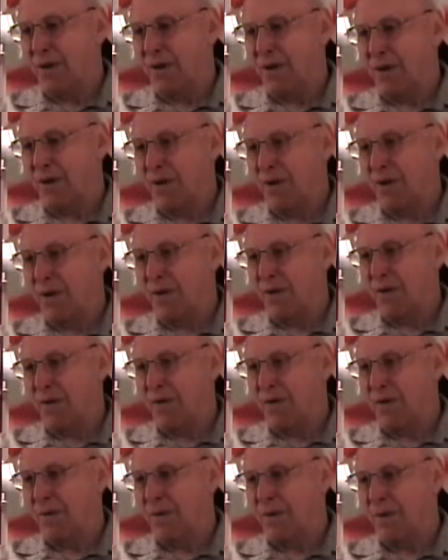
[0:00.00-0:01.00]
Did you see the
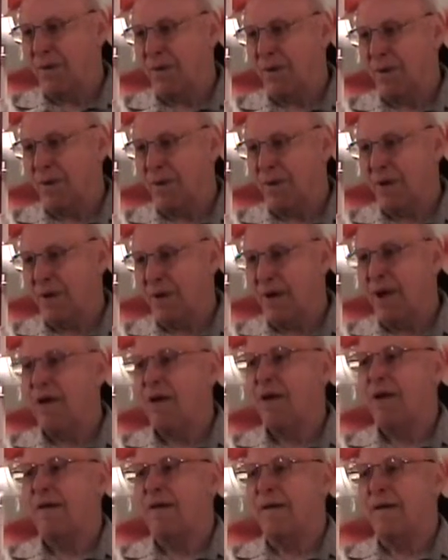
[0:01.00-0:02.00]
ship go down?
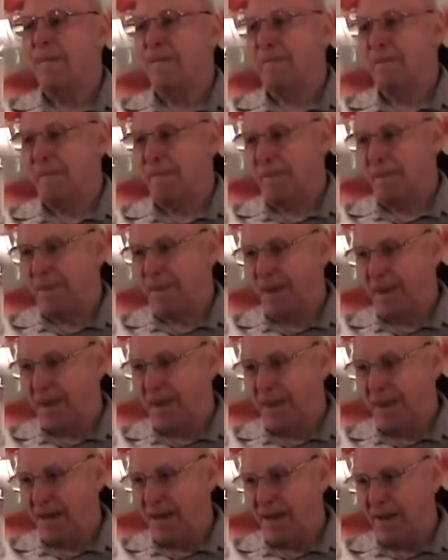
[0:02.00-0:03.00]
Yeah.
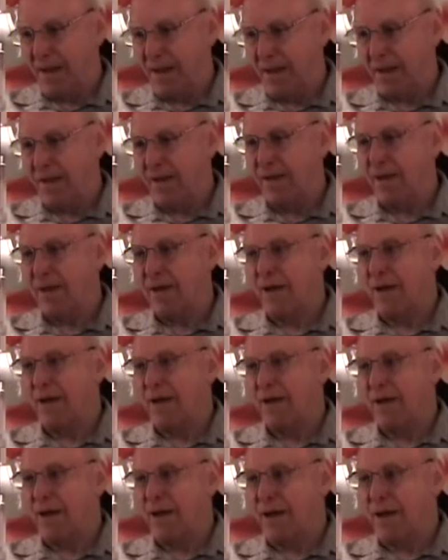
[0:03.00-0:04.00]
Could you describe
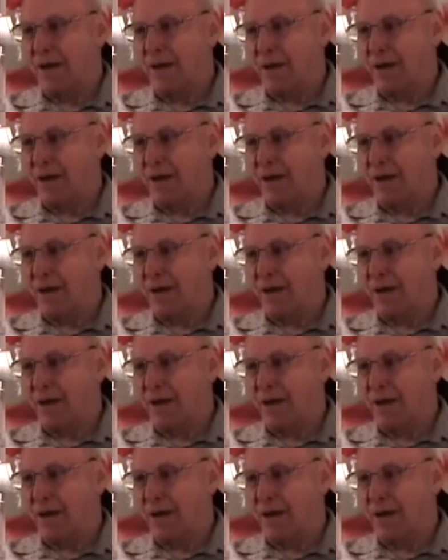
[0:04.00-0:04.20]
that?